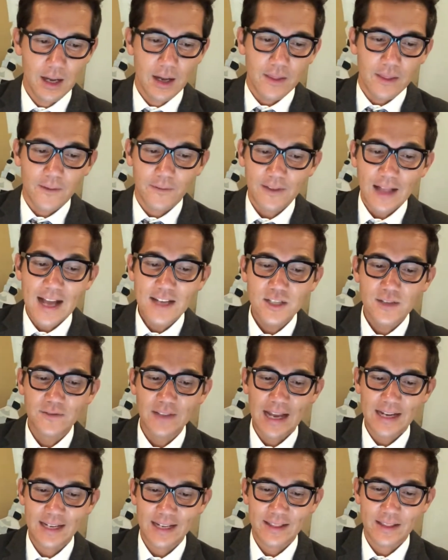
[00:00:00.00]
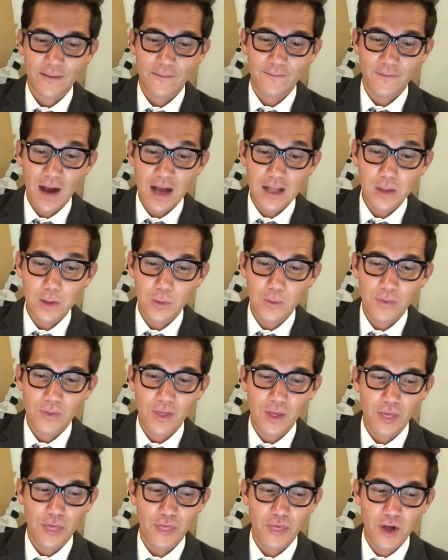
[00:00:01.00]
The flash of lightning that followed the
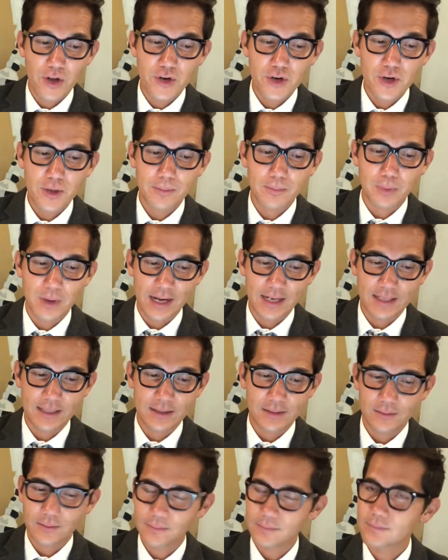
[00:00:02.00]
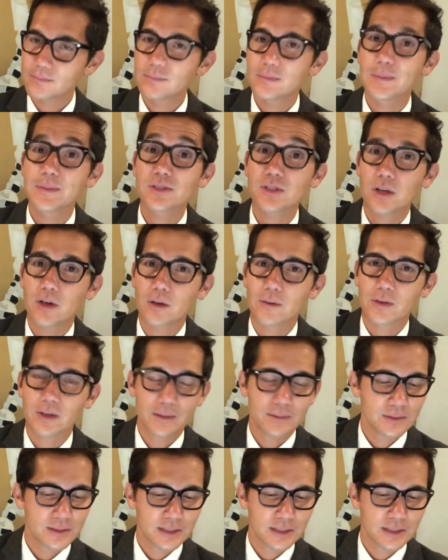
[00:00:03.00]
thunder brightened... Let me start over.